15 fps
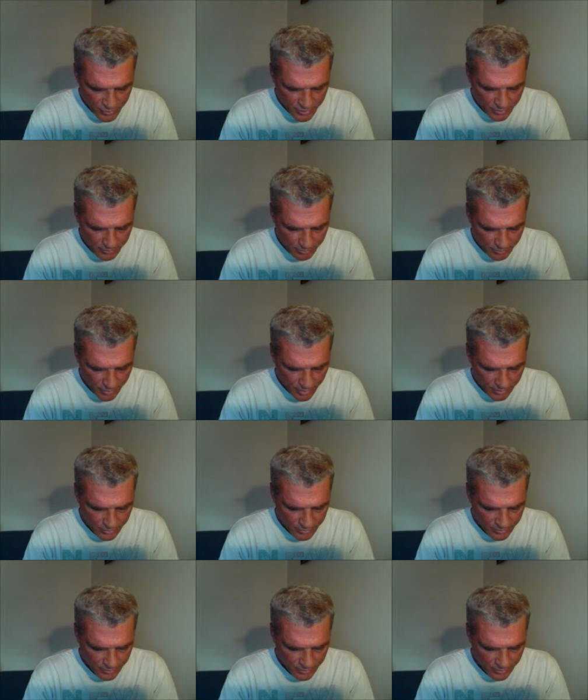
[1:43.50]
month
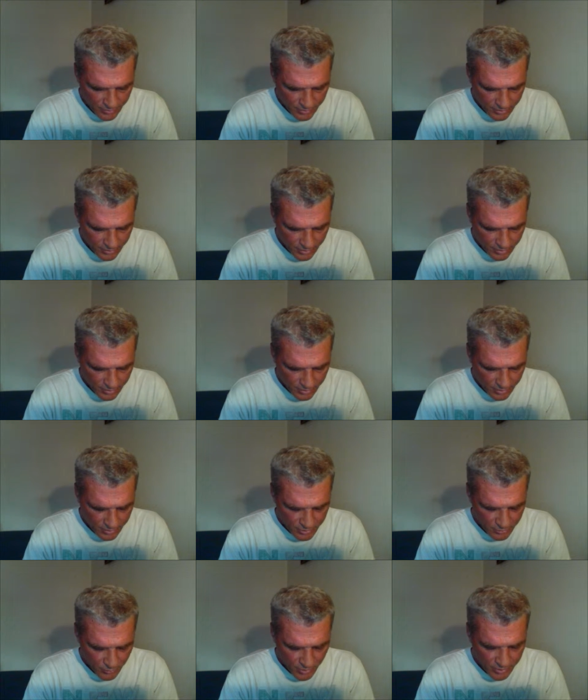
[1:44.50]
is
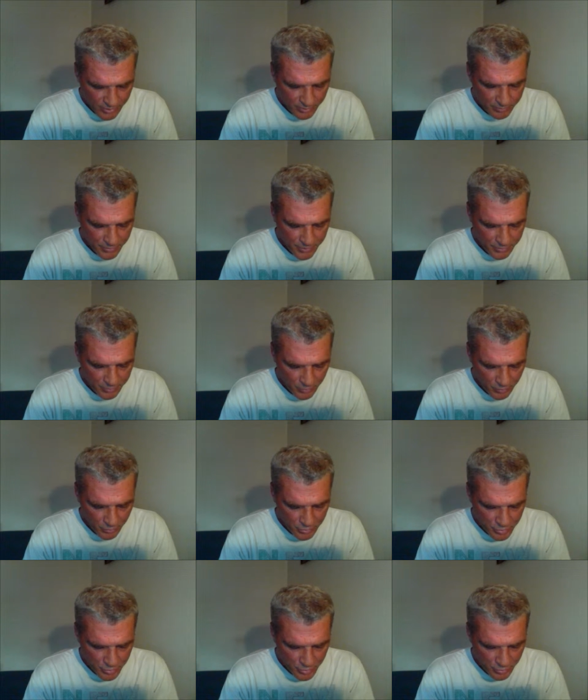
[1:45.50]
when the people will
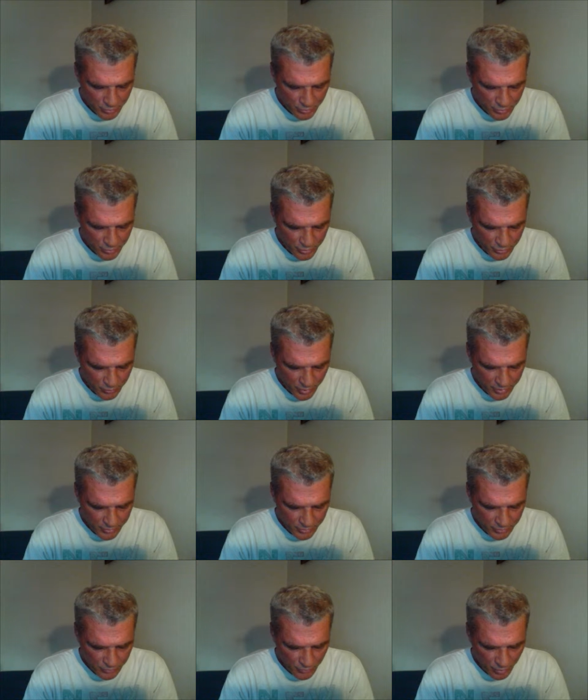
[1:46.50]
choose the one
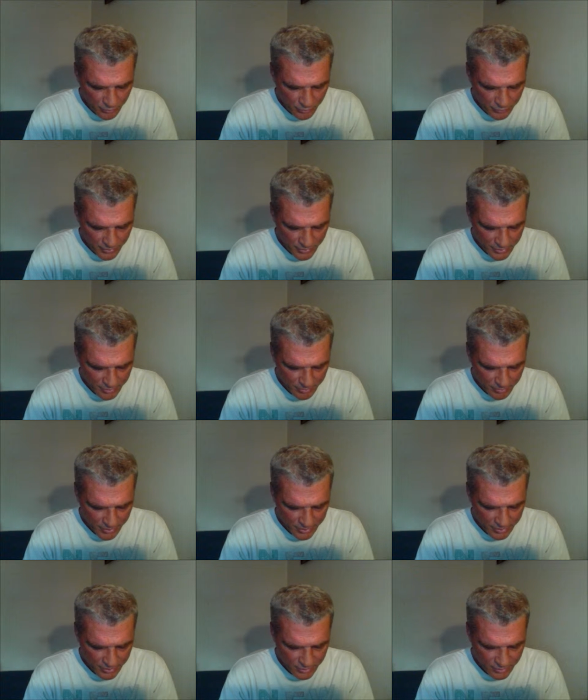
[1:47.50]
who wrote this
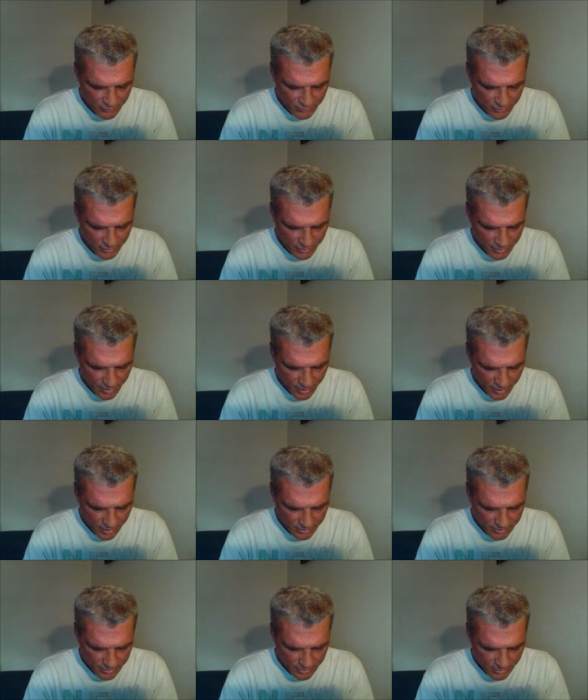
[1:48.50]
message for God,
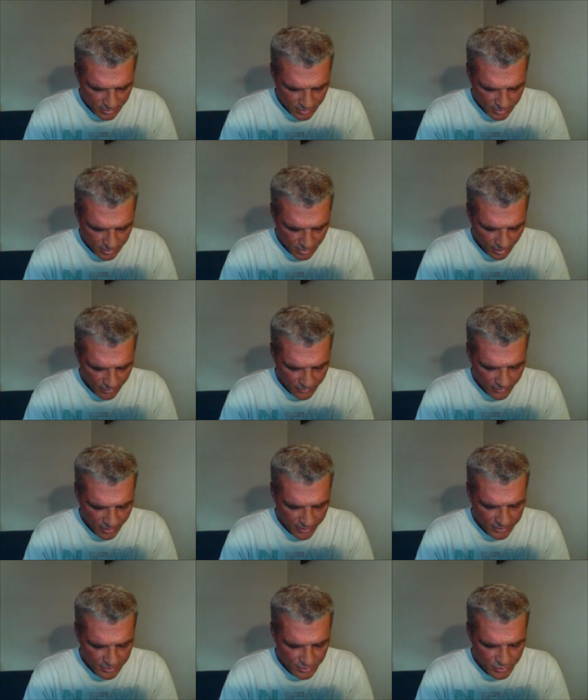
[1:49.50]
and
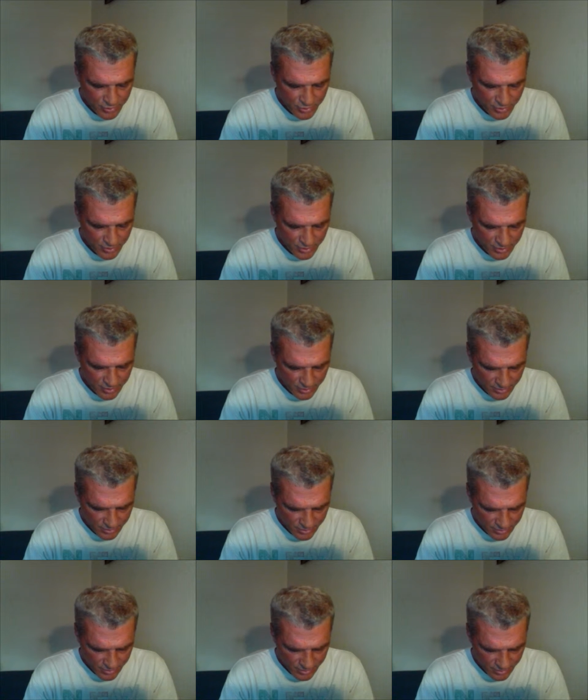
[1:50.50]
that is
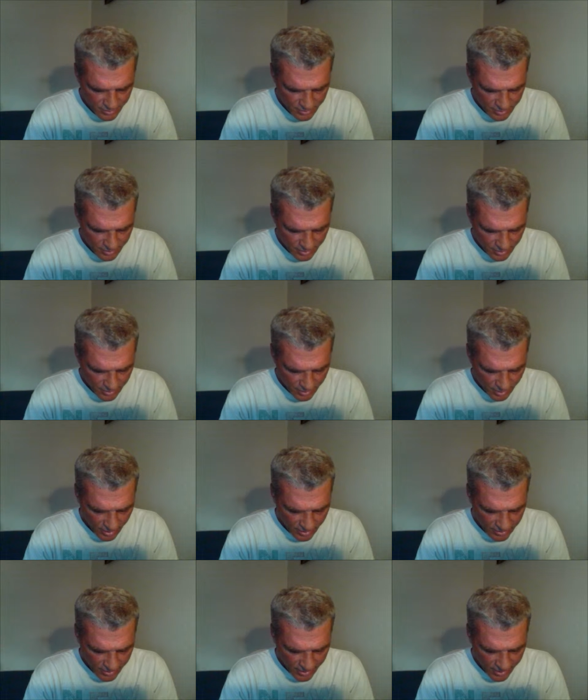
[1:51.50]
Jesus,
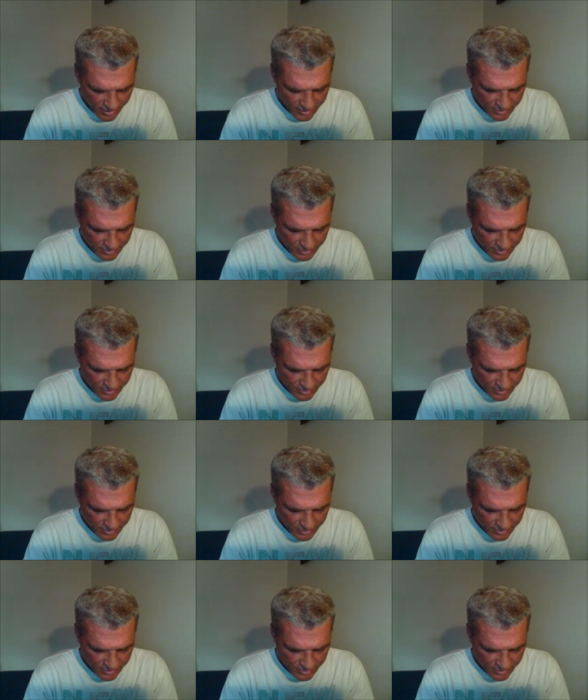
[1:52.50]
and that